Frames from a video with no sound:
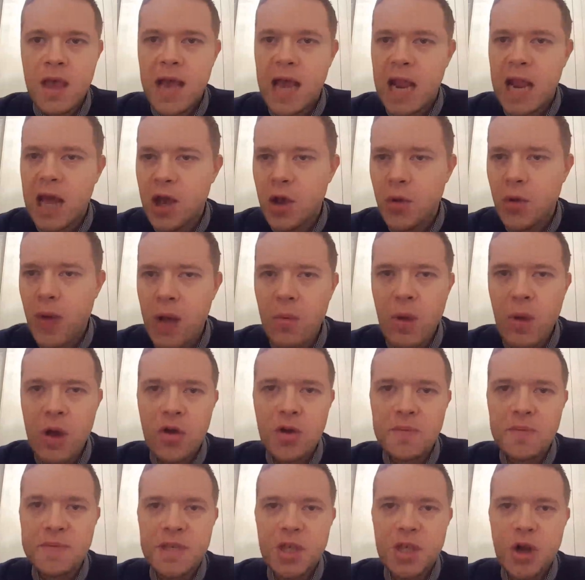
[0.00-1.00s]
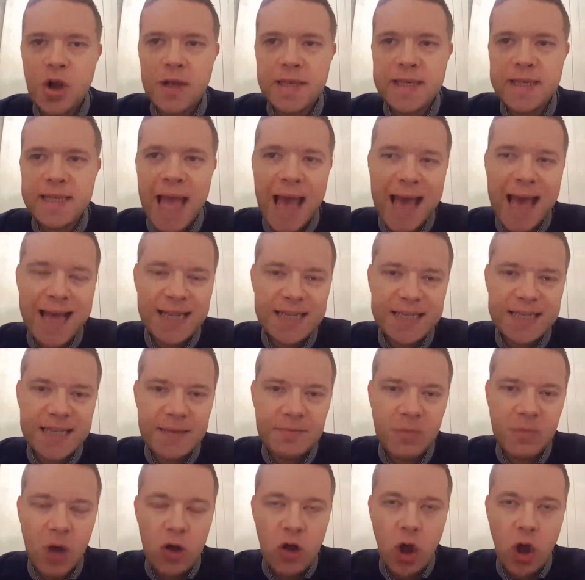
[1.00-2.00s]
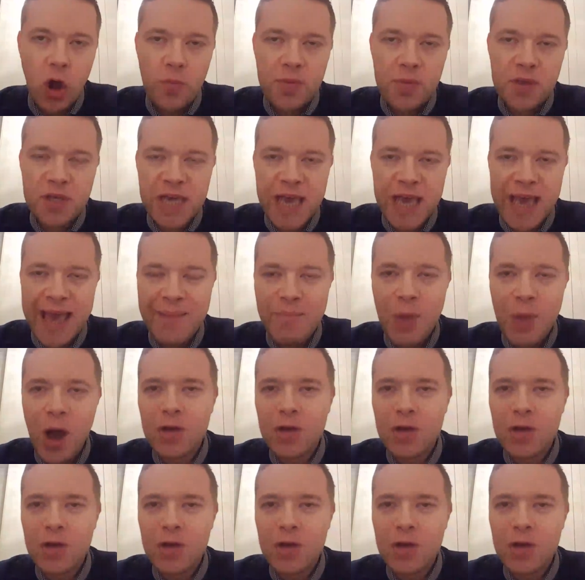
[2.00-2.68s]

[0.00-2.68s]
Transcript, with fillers: Hello and welcome to The United Stand. Mark Goldbridge here.